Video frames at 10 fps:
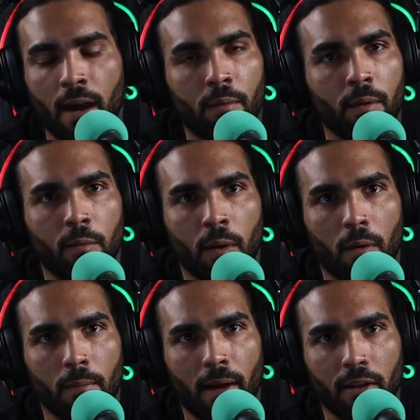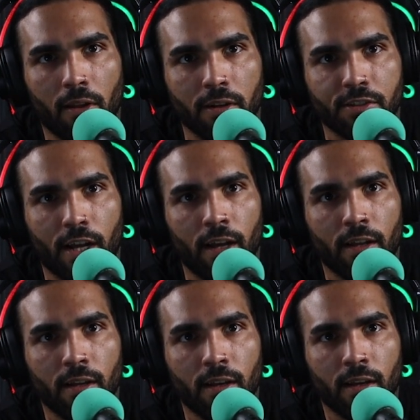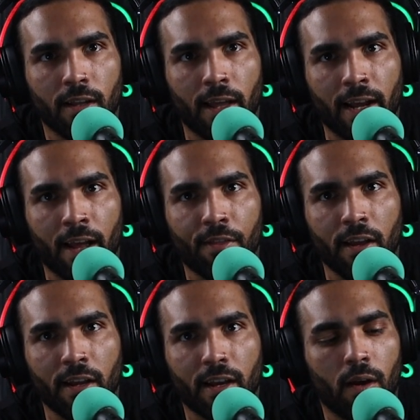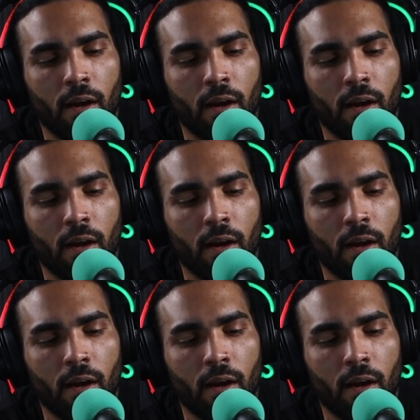we won by a long shot. Like think